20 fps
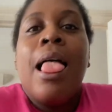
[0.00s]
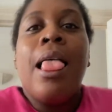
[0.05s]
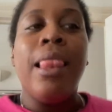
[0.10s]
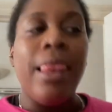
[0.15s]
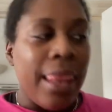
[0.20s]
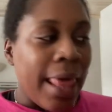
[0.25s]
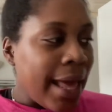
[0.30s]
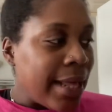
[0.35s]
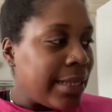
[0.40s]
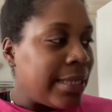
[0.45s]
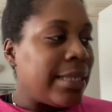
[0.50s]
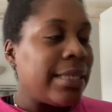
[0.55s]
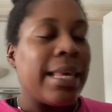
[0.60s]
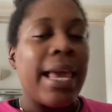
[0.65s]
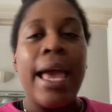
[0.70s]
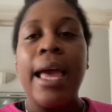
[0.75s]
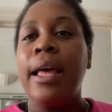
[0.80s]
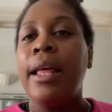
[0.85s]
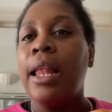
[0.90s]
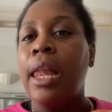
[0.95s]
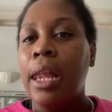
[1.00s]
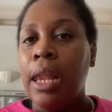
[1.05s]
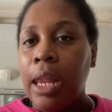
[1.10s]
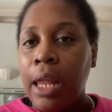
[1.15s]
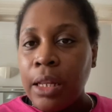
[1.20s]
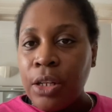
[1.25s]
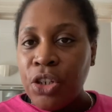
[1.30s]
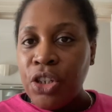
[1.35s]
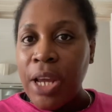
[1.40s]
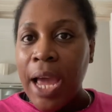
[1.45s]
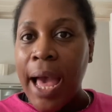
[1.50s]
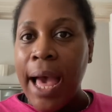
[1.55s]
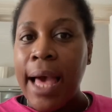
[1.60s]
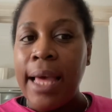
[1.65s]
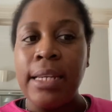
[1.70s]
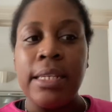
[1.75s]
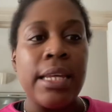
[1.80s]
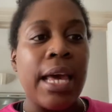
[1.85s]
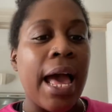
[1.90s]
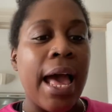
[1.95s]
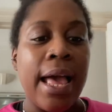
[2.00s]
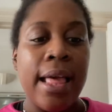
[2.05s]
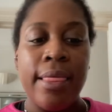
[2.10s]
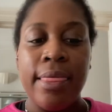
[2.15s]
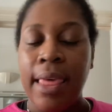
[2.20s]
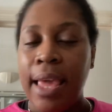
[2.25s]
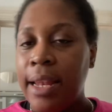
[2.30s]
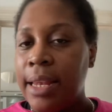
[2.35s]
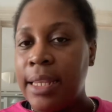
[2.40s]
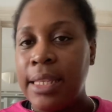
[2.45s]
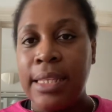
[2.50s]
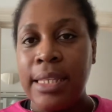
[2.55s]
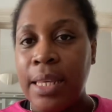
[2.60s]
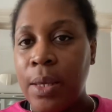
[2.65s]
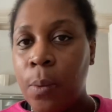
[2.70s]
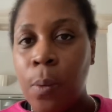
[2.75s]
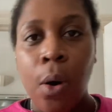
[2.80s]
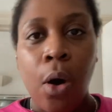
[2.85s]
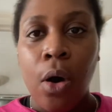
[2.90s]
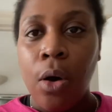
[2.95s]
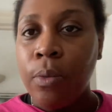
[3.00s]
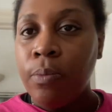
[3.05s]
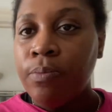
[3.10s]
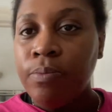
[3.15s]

let's get lunch had, and then let's see what